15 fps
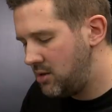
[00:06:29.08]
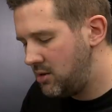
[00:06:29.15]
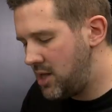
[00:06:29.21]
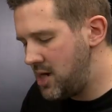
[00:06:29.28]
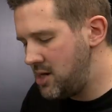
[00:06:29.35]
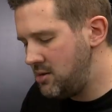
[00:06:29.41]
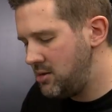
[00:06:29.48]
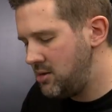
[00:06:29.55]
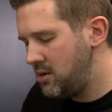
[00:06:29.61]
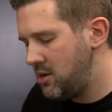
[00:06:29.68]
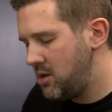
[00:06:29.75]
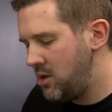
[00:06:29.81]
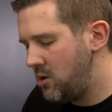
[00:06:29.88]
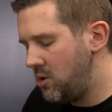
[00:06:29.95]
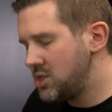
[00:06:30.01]
Then,
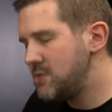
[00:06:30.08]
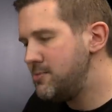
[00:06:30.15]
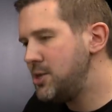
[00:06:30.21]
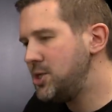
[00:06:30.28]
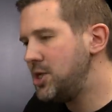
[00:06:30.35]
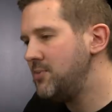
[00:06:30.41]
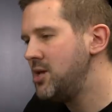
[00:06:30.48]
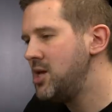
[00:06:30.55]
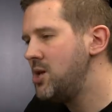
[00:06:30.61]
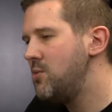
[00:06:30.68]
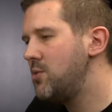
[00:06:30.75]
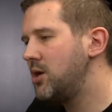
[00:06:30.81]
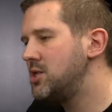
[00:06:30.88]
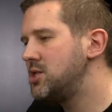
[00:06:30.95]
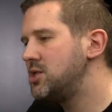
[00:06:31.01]
onto the miniature,
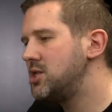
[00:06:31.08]
we're going to